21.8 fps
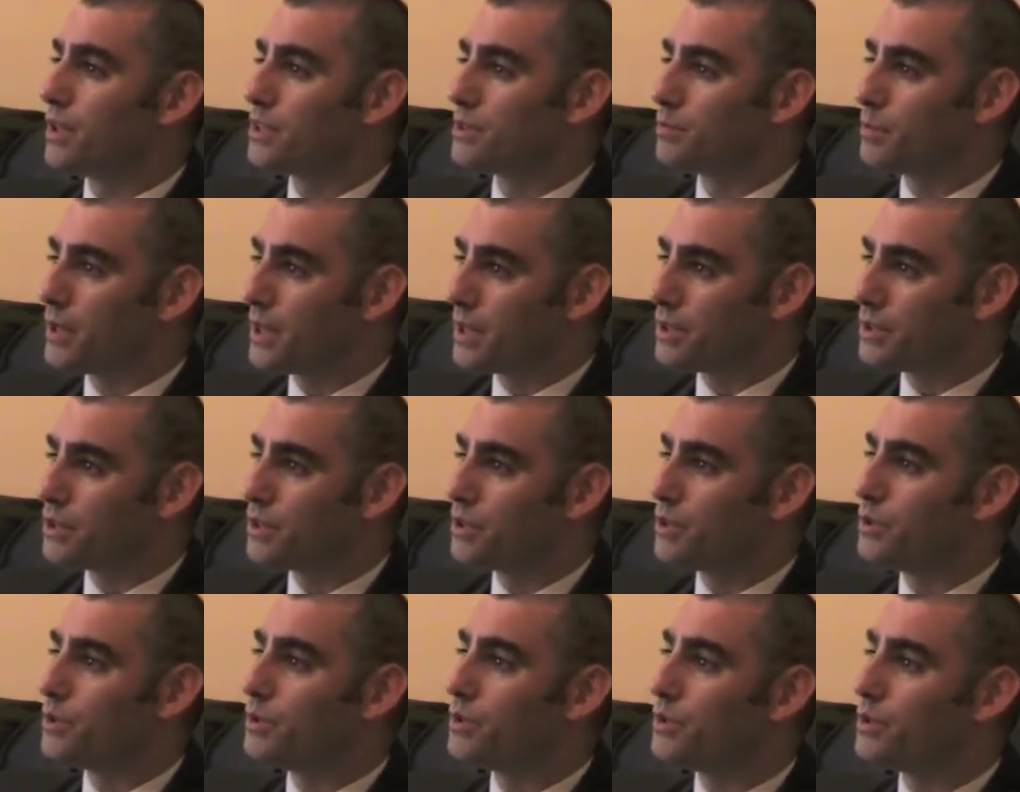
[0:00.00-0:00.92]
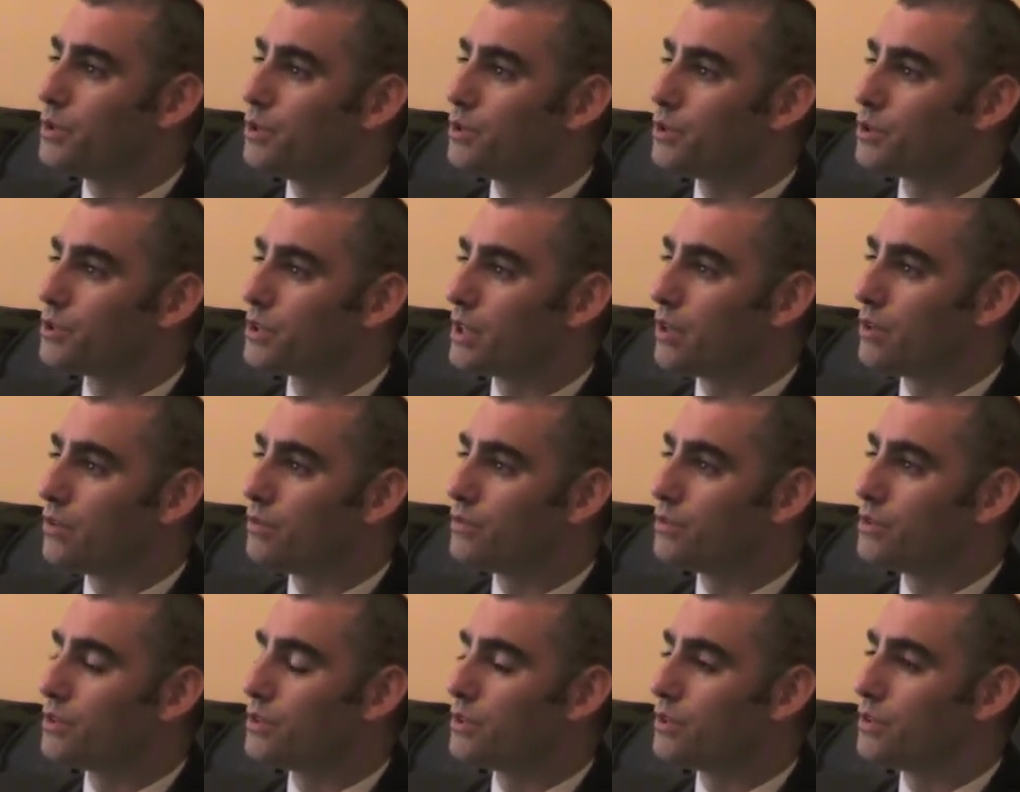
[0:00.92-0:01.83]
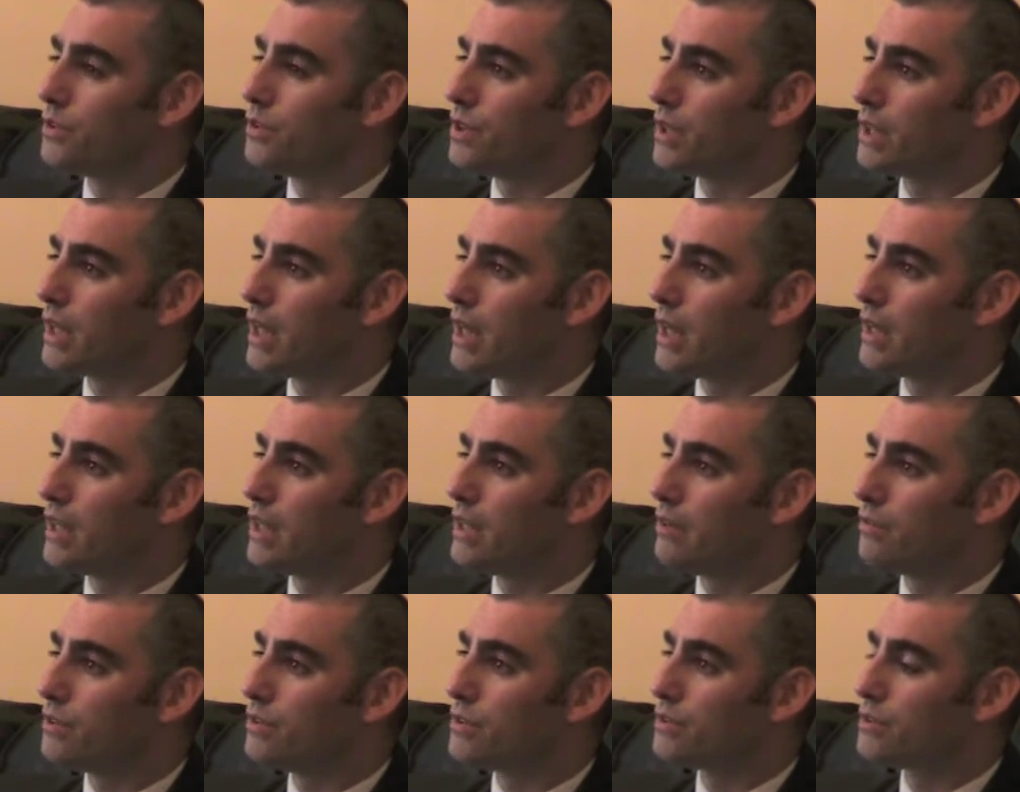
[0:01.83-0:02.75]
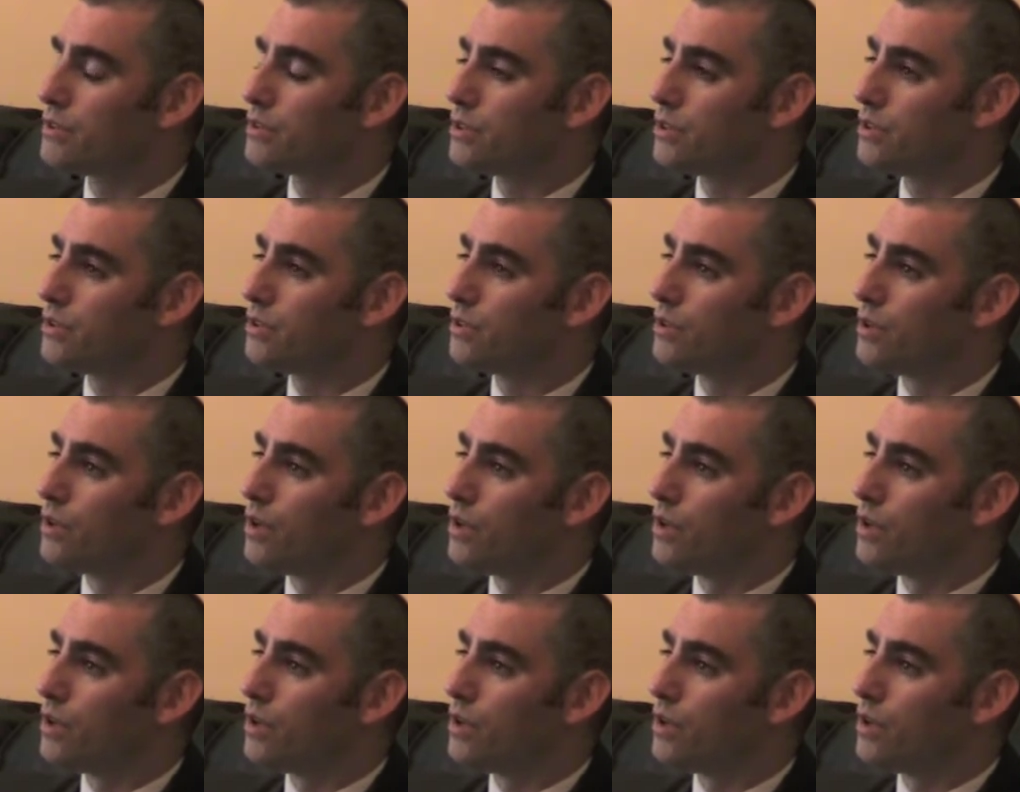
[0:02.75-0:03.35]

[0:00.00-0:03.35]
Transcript: I speak to yourselves, to the care leavers, to